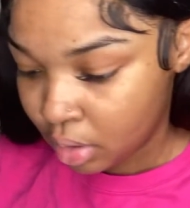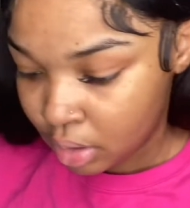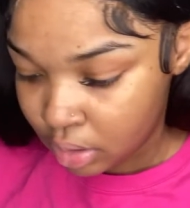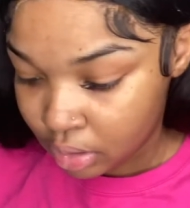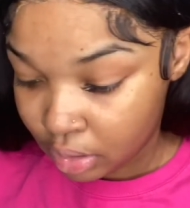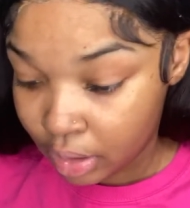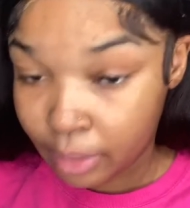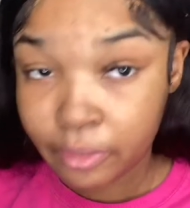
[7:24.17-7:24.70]

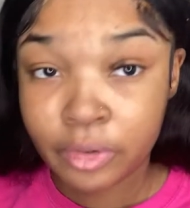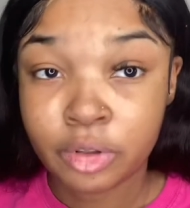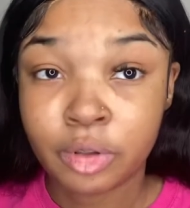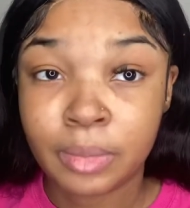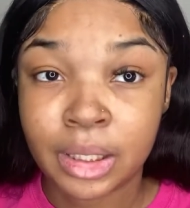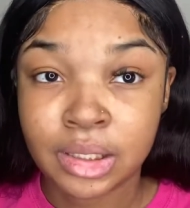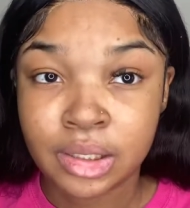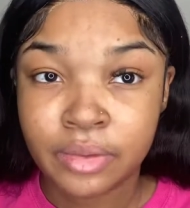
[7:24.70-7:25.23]
So now I'm gonna do
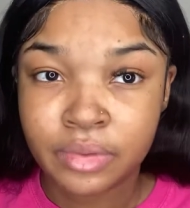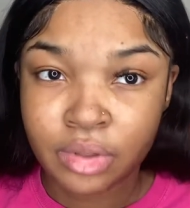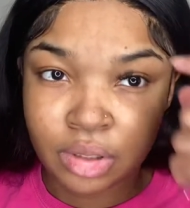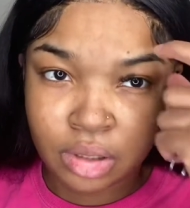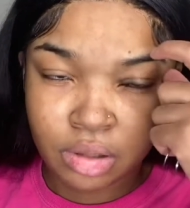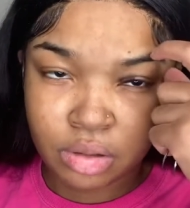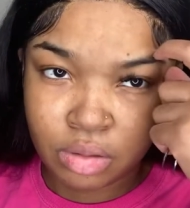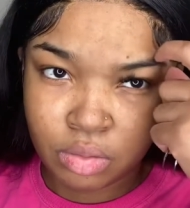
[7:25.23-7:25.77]
my
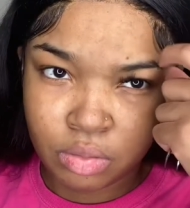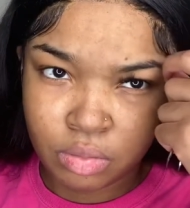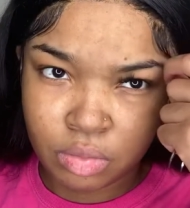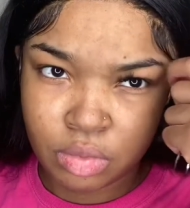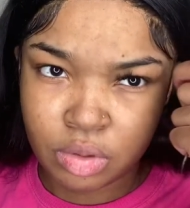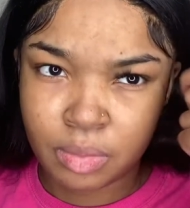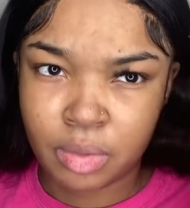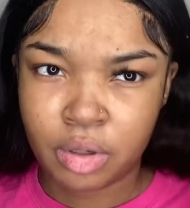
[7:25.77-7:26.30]
17s. Ooh,
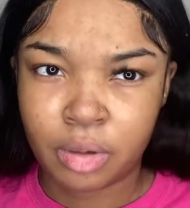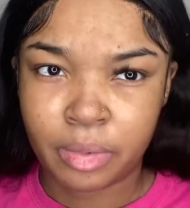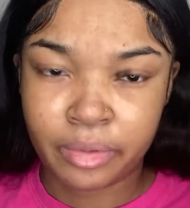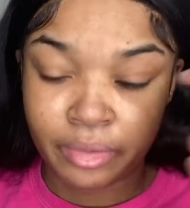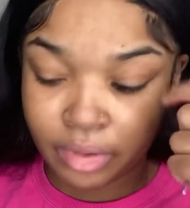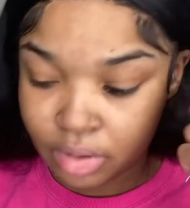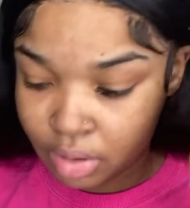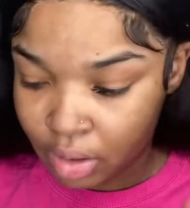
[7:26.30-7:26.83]
this one hurt my
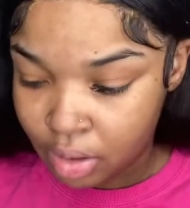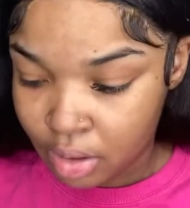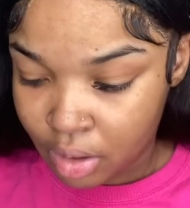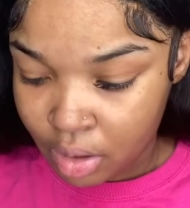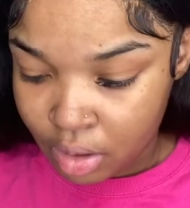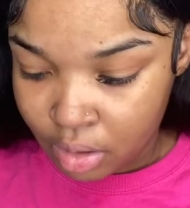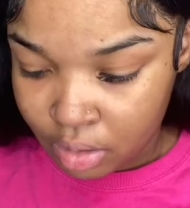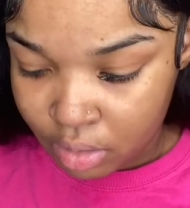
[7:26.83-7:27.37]
face.
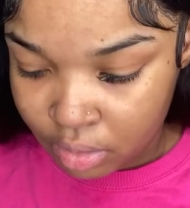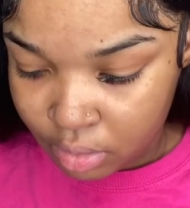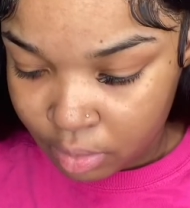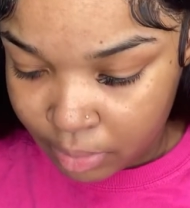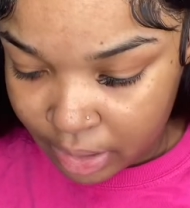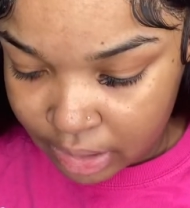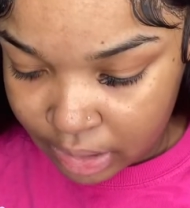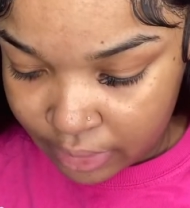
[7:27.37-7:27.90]
Do
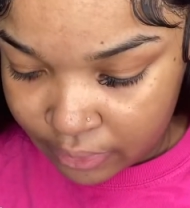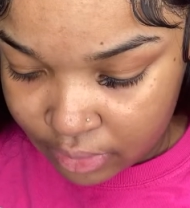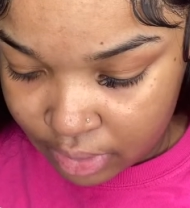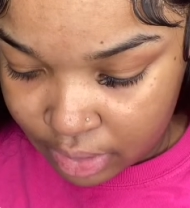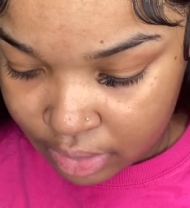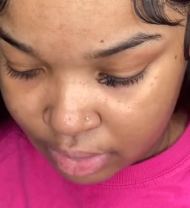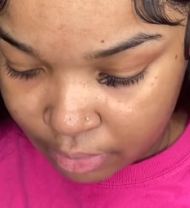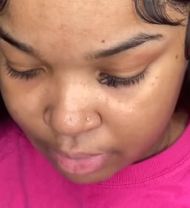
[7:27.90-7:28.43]
my
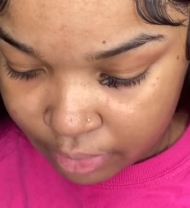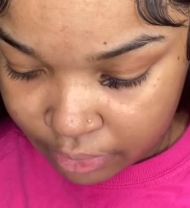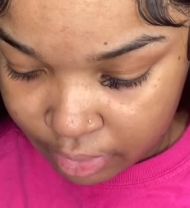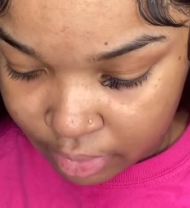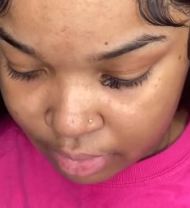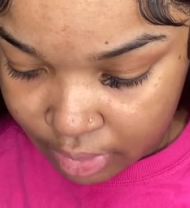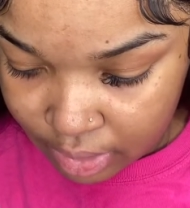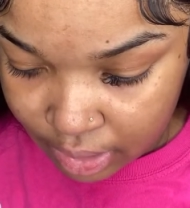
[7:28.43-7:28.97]
17s. I'm ready to do
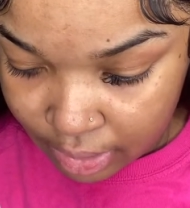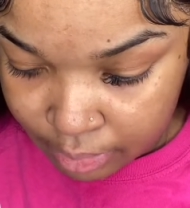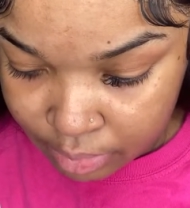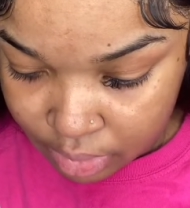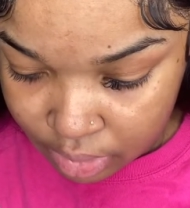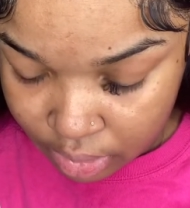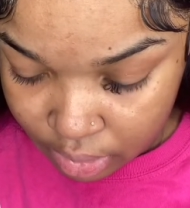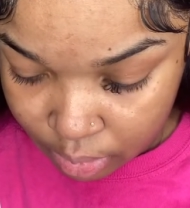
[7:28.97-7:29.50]
the same
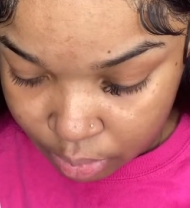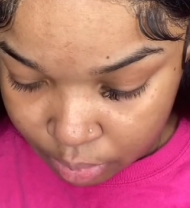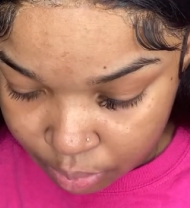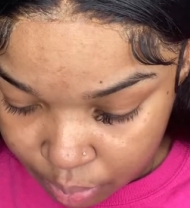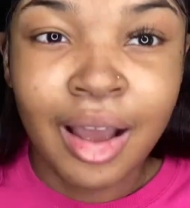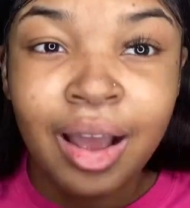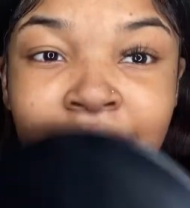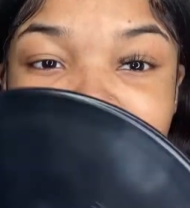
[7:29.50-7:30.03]
still.
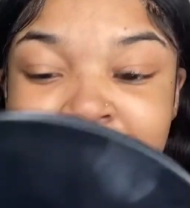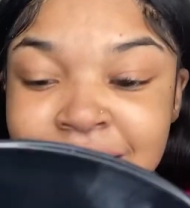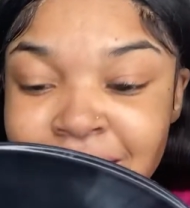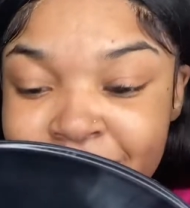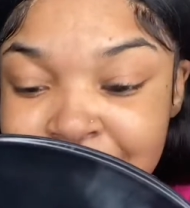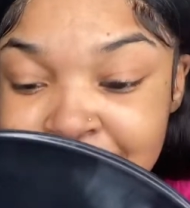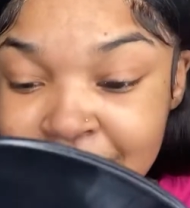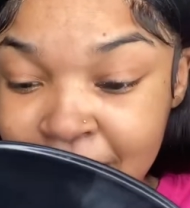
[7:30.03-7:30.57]
I
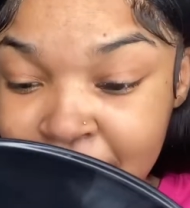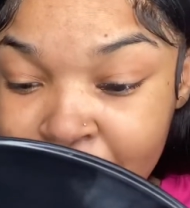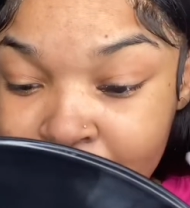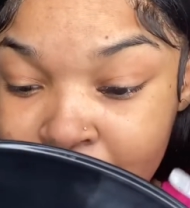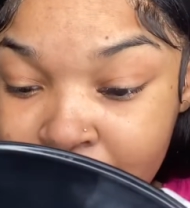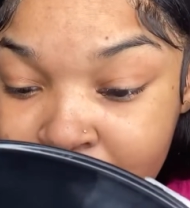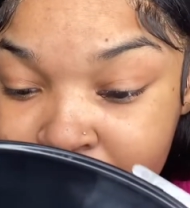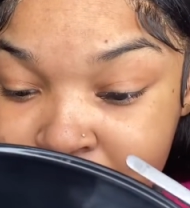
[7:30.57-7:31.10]
just did
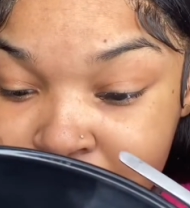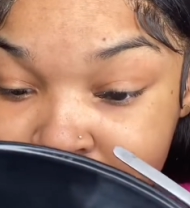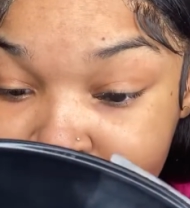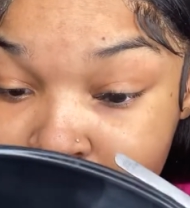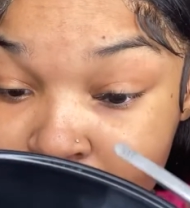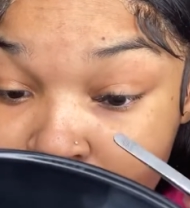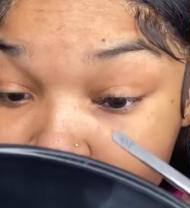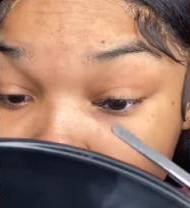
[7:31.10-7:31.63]
my
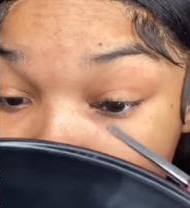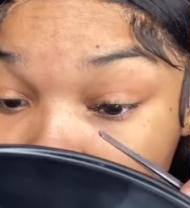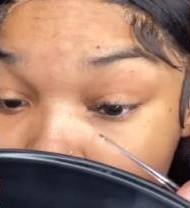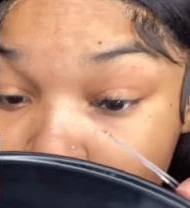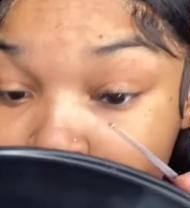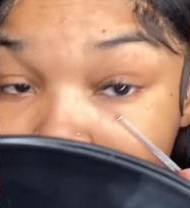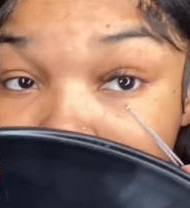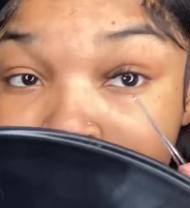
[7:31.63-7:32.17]

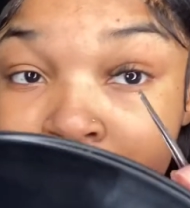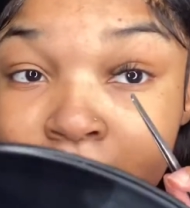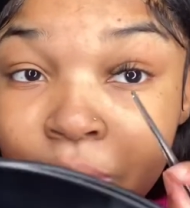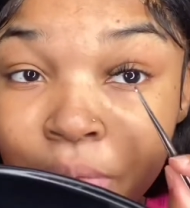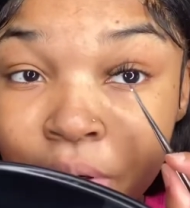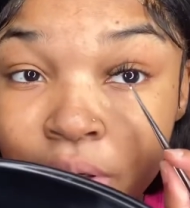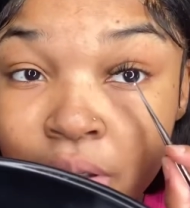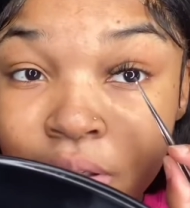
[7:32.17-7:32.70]
17, like
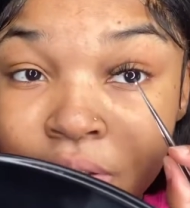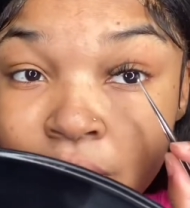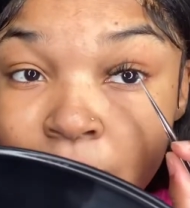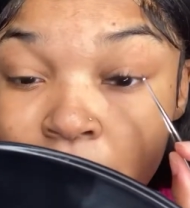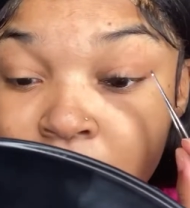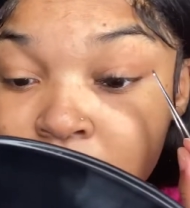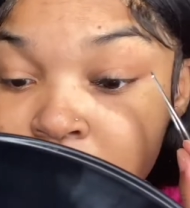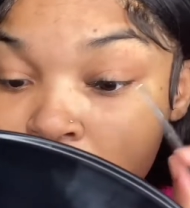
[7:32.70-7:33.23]
real close to
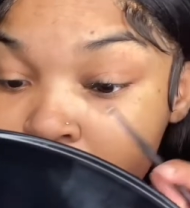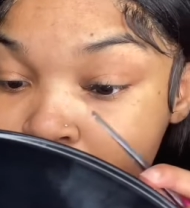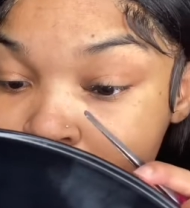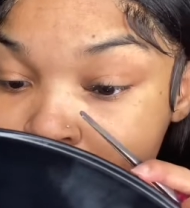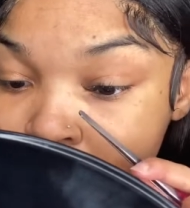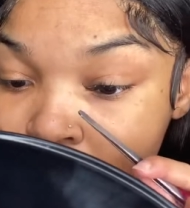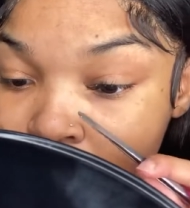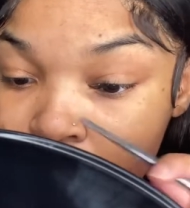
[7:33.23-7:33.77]
my
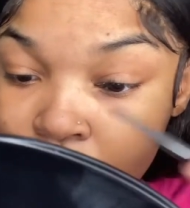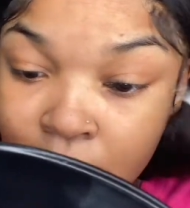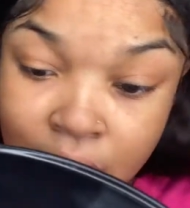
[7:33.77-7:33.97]
16.